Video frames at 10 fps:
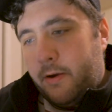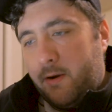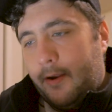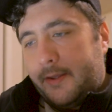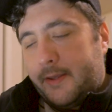
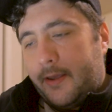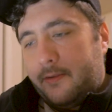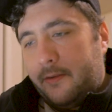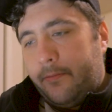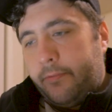All right,
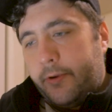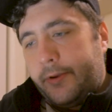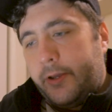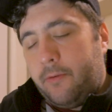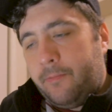guys, there
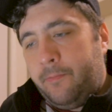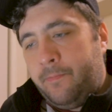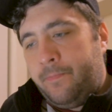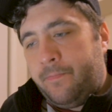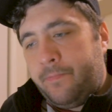we go.
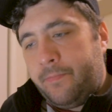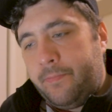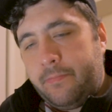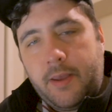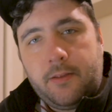
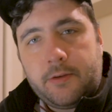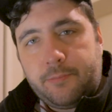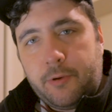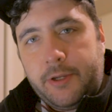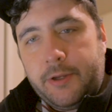That looks
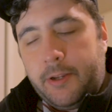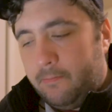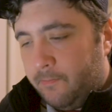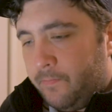pretty good.